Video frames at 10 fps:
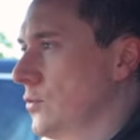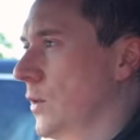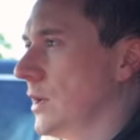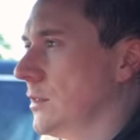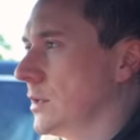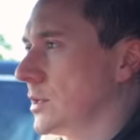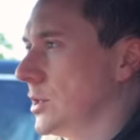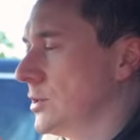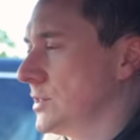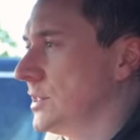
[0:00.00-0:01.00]
well
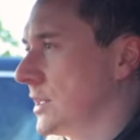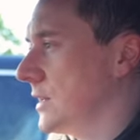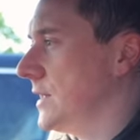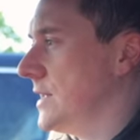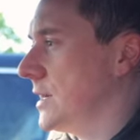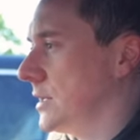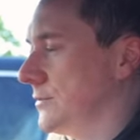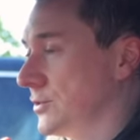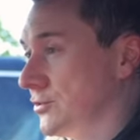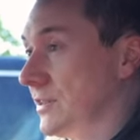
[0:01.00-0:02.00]
acoustically kind
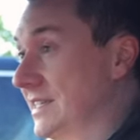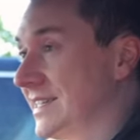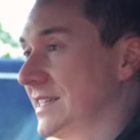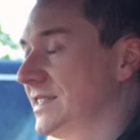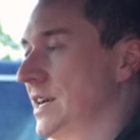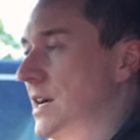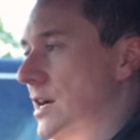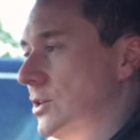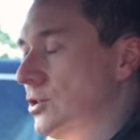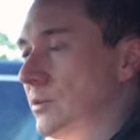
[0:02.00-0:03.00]
of treated,
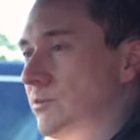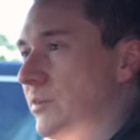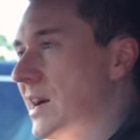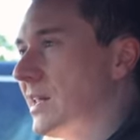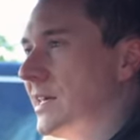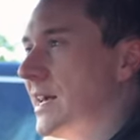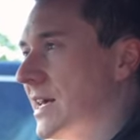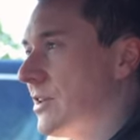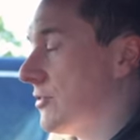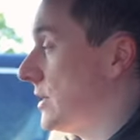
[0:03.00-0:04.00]
you can barely
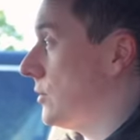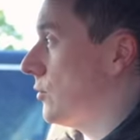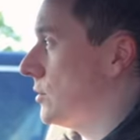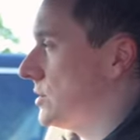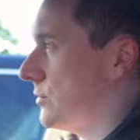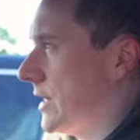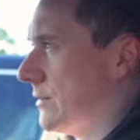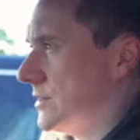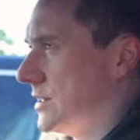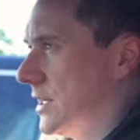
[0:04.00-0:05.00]
hear any noise on the
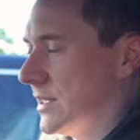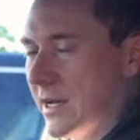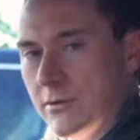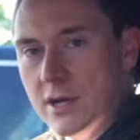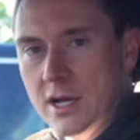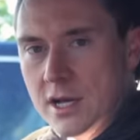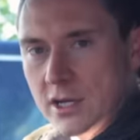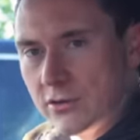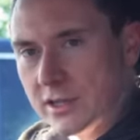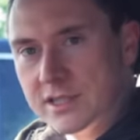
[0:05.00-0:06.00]
outside. Now,
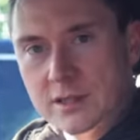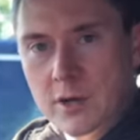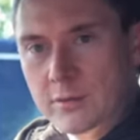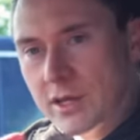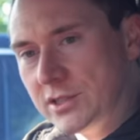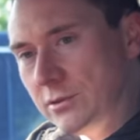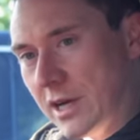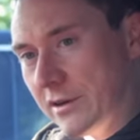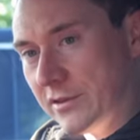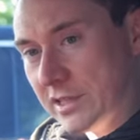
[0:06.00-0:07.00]
granted, at the moment I do
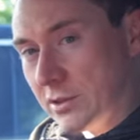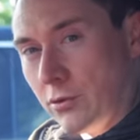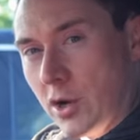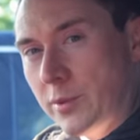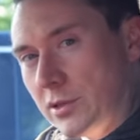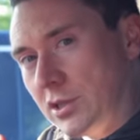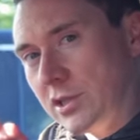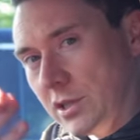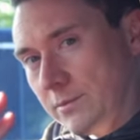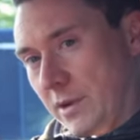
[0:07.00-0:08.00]
have this door open
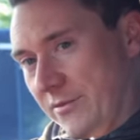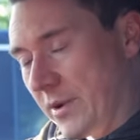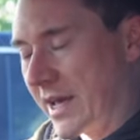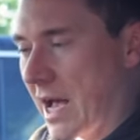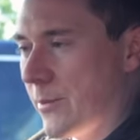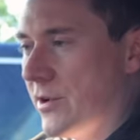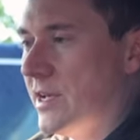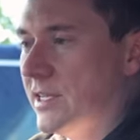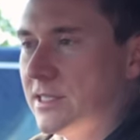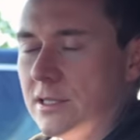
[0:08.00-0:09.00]
just to have my camera
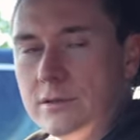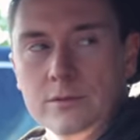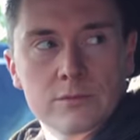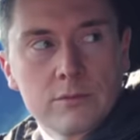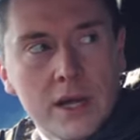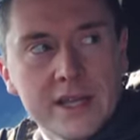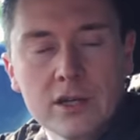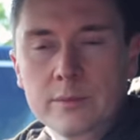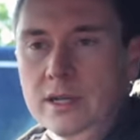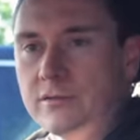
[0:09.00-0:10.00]
here, so you might
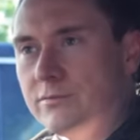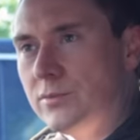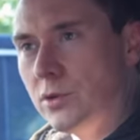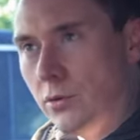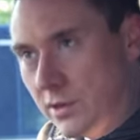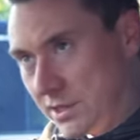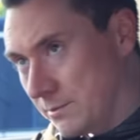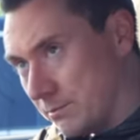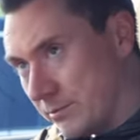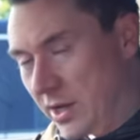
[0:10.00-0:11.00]
hear a bit of noise
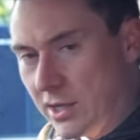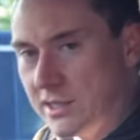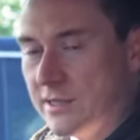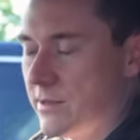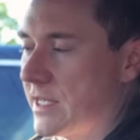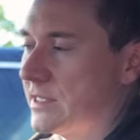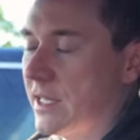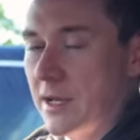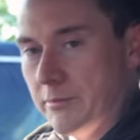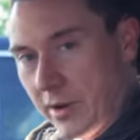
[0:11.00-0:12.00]
and birds and things
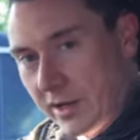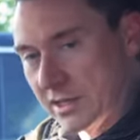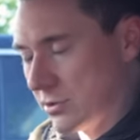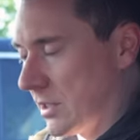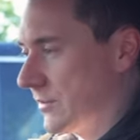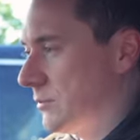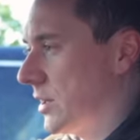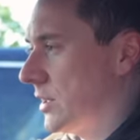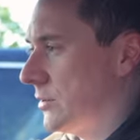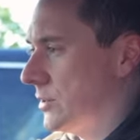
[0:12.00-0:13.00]
like that and bikes driving
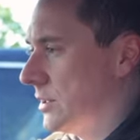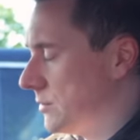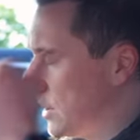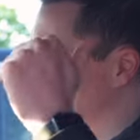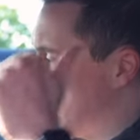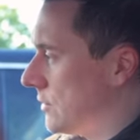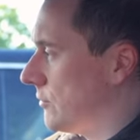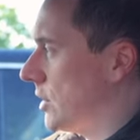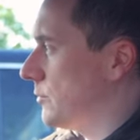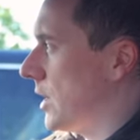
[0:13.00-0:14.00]
by on the
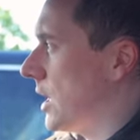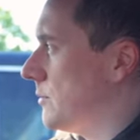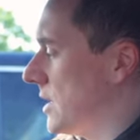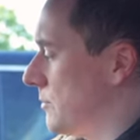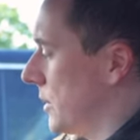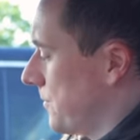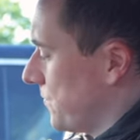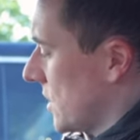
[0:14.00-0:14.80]
road behind me, but